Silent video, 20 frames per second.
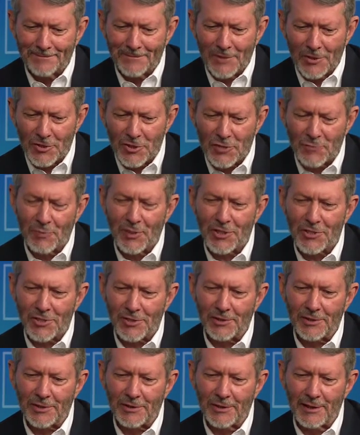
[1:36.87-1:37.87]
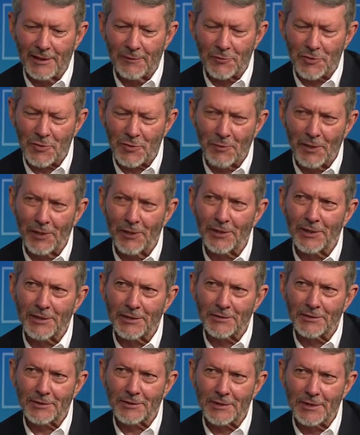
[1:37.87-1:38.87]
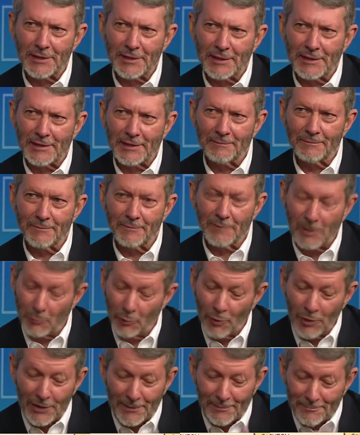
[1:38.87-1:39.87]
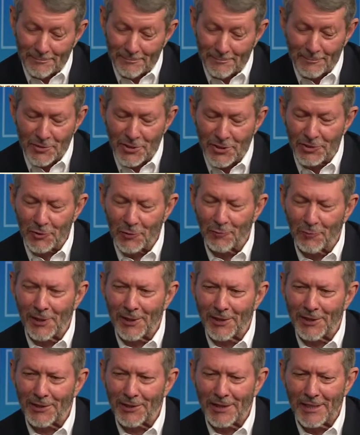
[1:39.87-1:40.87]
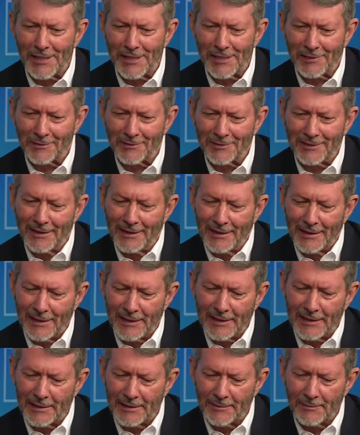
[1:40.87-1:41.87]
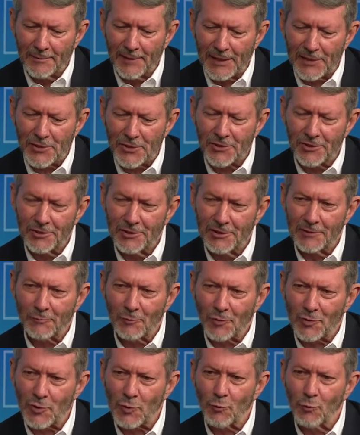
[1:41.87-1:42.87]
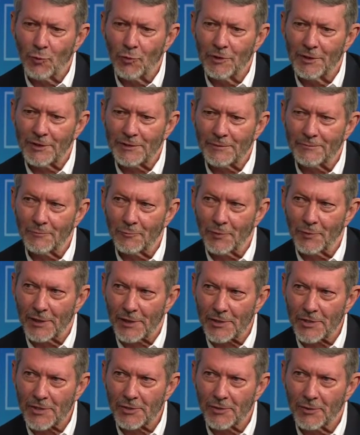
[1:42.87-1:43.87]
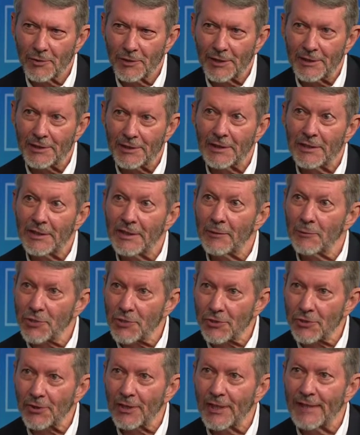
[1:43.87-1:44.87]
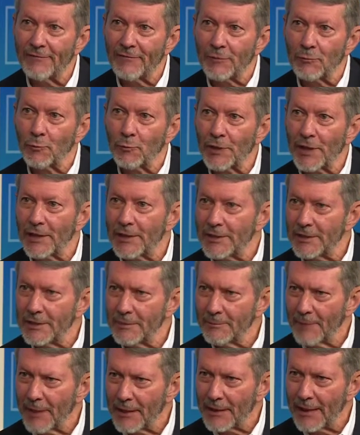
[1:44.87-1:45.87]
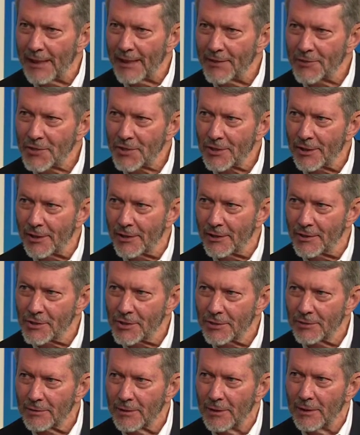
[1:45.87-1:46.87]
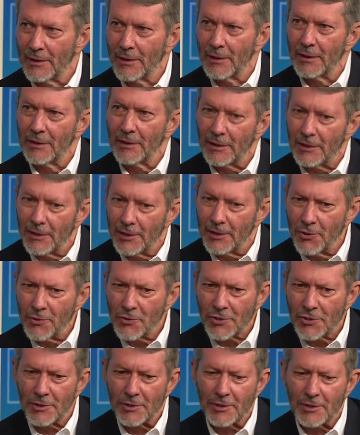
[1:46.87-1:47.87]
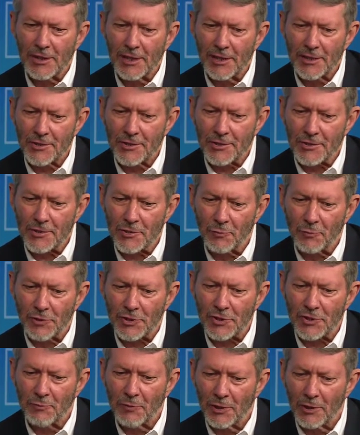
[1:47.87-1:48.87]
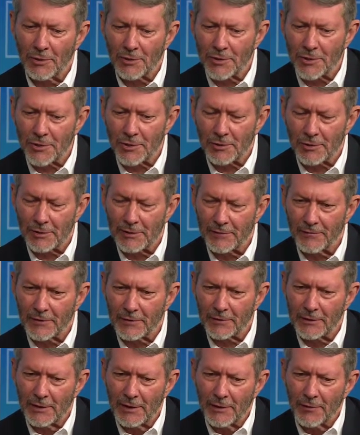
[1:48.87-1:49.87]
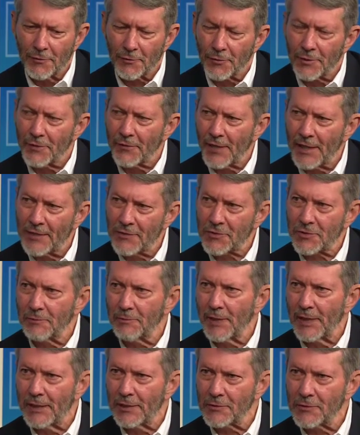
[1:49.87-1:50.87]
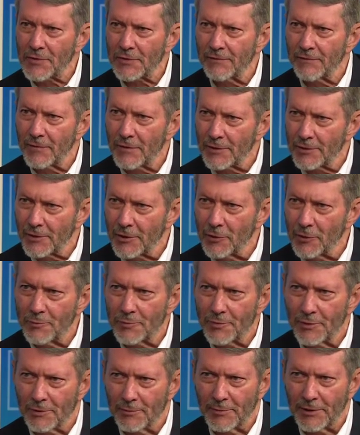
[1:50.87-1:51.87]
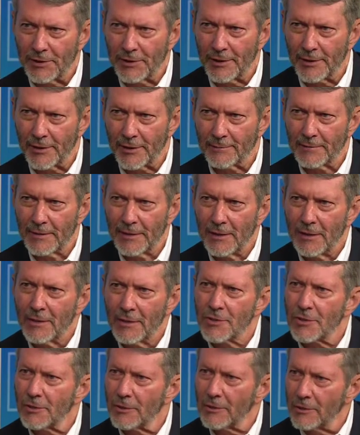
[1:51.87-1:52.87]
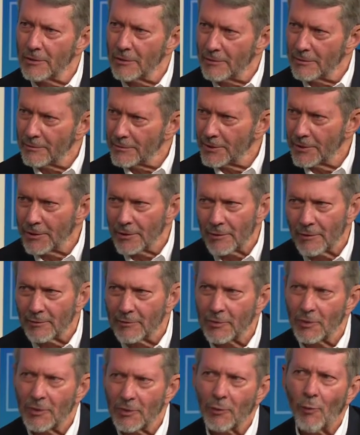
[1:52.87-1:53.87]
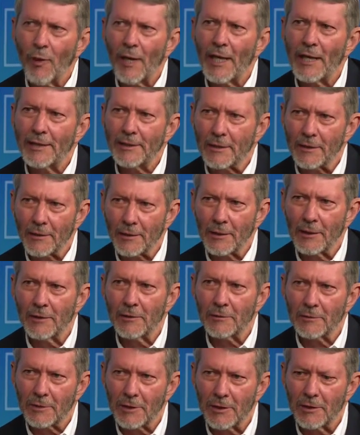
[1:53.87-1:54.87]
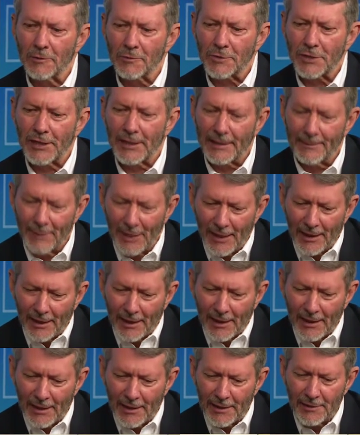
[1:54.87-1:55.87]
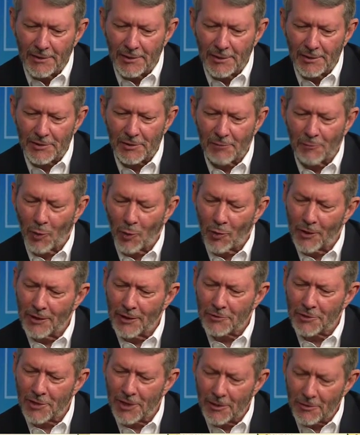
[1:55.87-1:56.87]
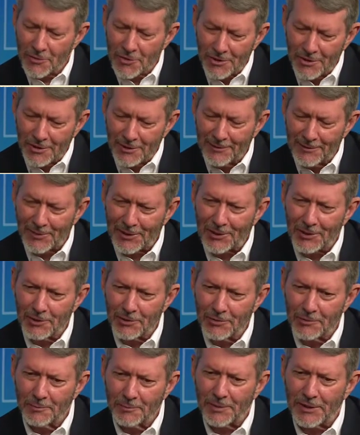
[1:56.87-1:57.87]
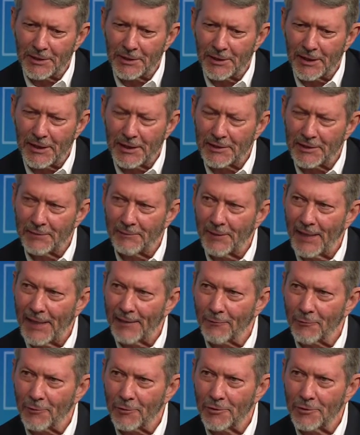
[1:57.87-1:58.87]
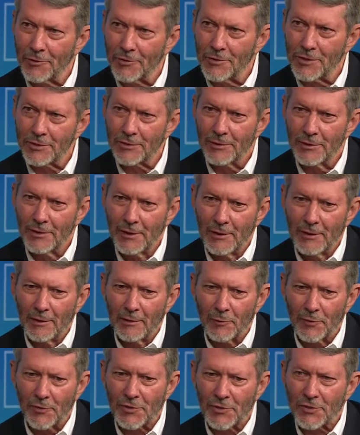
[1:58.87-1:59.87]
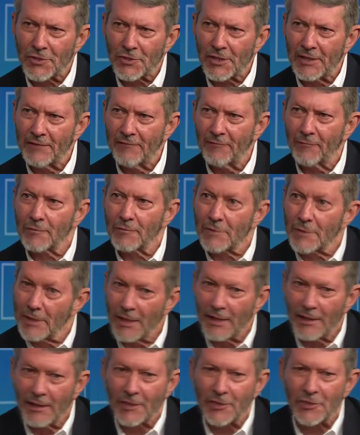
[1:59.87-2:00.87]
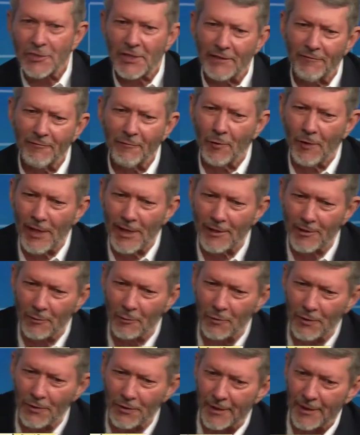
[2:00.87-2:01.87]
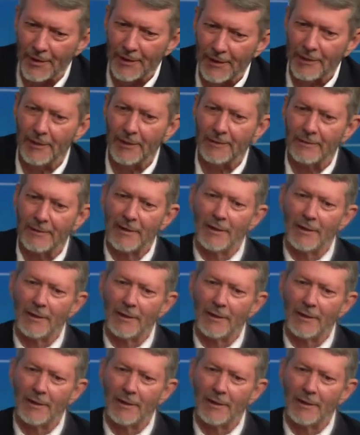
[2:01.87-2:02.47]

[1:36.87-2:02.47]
especially, I was married at the time. Well, I'm still married now. And my son was 1 when I started, and he was 11 when I did my last case in Houston, Texas, when smugglers delivered 3,000 pounds of dope to me there. So, you know, quite a long time. And tomorrow I'll talk some, including being down in Baton Rouge with a safe cracker with a